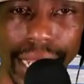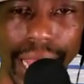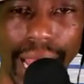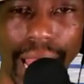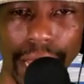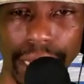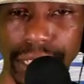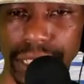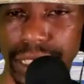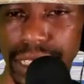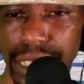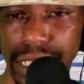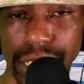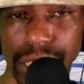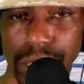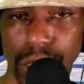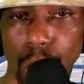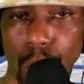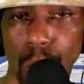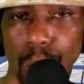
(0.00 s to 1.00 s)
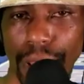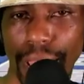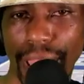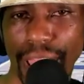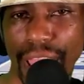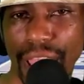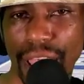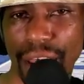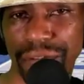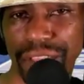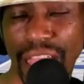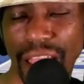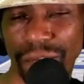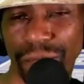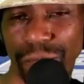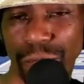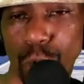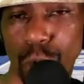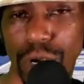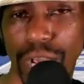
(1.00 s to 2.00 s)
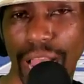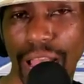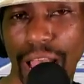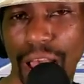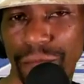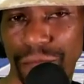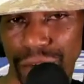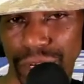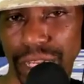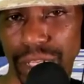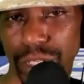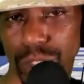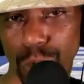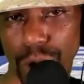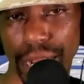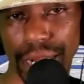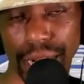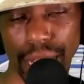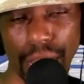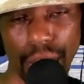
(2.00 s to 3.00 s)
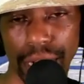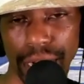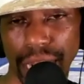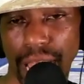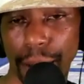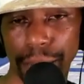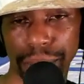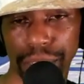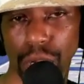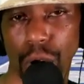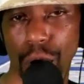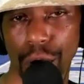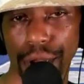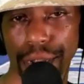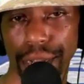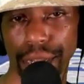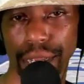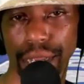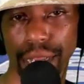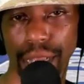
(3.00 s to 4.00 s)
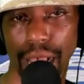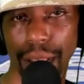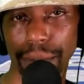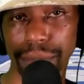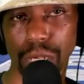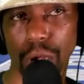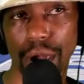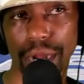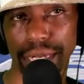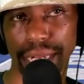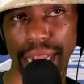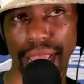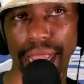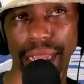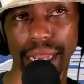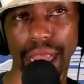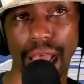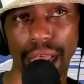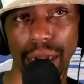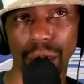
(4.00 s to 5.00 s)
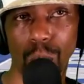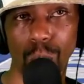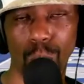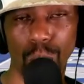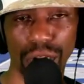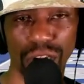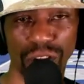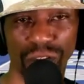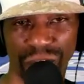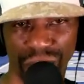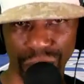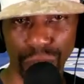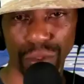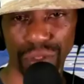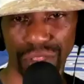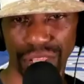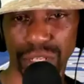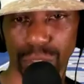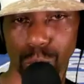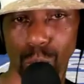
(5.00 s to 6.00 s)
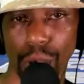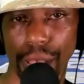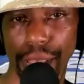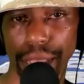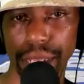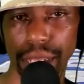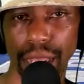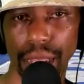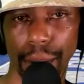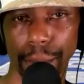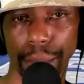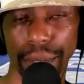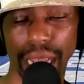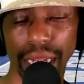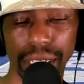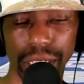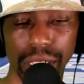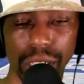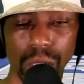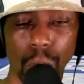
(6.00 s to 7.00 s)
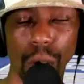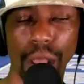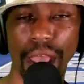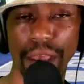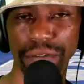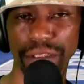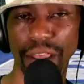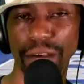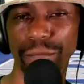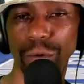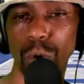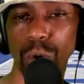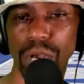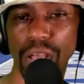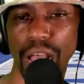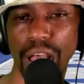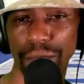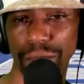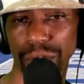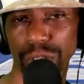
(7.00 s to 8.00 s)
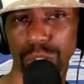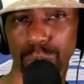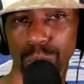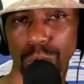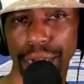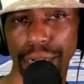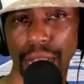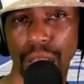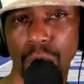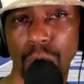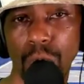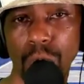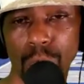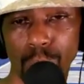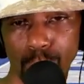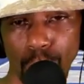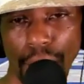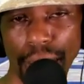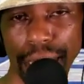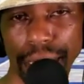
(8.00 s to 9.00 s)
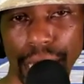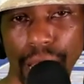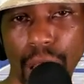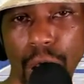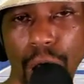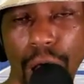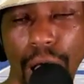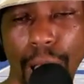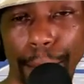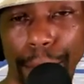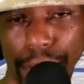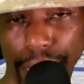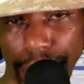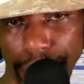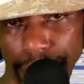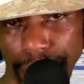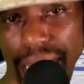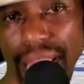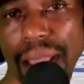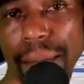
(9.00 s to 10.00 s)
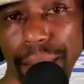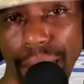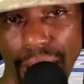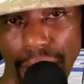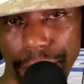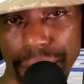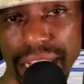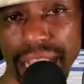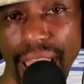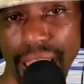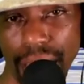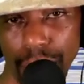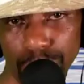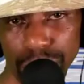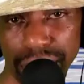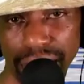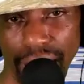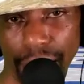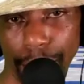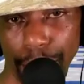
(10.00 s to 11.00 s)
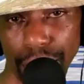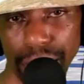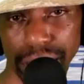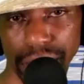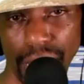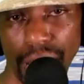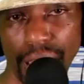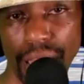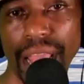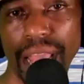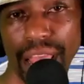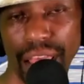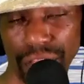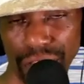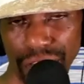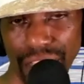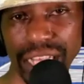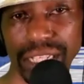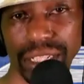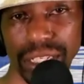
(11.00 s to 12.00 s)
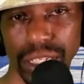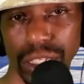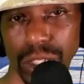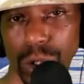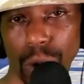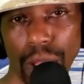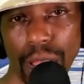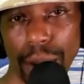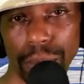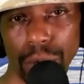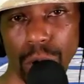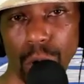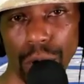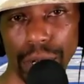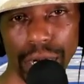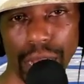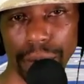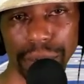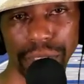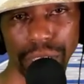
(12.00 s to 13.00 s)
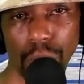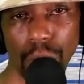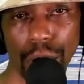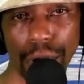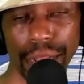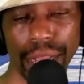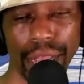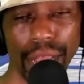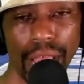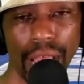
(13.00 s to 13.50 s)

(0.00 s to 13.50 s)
I just don't have that full confidence right now. And I'm sorry. I'm sorry, Dak. I don't want to feel this way, but I just don't have that full confidence right now. Right now, I'm playing it game by game with Dak Prescott, and that's just the way I'm going. I'm sorry.